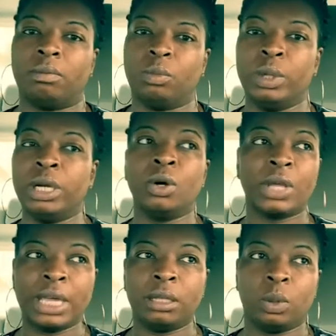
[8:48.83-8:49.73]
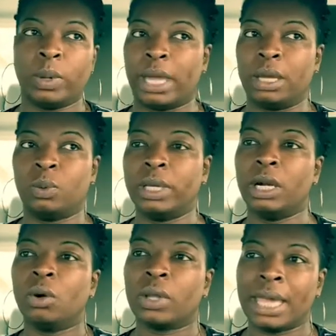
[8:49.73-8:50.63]
We don't get the week. We
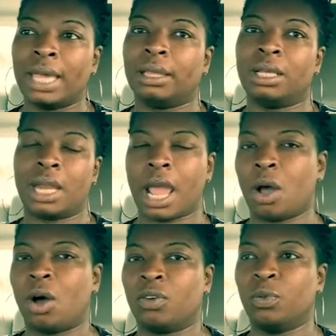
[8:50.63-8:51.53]
don't get the day off.